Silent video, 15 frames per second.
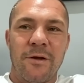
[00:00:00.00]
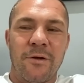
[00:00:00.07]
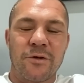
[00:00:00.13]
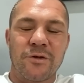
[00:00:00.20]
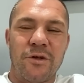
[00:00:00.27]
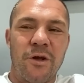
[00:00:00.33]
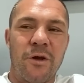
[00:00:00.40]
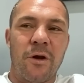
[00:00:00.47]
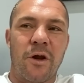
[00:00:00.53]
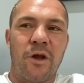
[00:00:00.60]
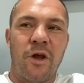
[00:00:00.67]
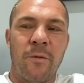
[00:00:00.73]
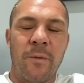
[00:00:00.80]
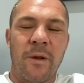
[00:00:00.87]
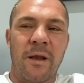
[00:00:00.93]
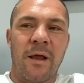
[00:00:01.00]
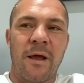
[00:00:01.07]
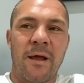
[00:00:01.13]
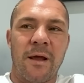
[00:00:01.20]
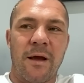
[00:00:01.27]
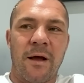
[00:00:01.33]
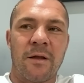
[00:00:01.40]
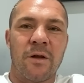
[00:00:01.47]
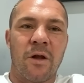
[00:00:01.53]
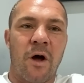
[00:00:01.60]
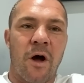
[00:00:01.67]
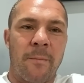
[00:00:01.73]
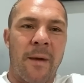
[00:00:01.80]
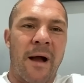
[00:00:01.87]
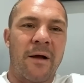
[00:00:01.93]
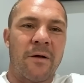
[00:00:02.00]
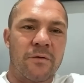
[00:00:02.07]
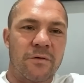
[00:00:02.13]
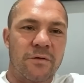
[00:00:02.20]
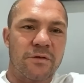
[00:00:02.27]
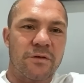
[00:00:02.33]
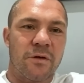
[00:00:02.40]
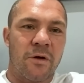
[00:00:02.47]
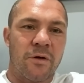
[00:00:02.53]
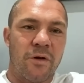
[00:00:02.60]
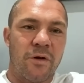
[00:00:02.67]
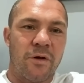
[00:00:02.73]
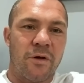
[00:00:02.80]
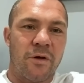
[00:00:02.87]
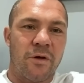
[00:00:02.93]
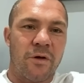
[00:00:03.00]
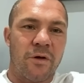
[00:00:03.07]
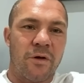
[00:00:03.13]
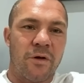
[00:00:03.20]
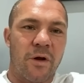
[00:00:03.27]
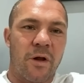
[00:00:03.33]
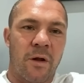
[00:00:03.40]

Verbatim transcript: you just you accumulate a lot of miles on your, your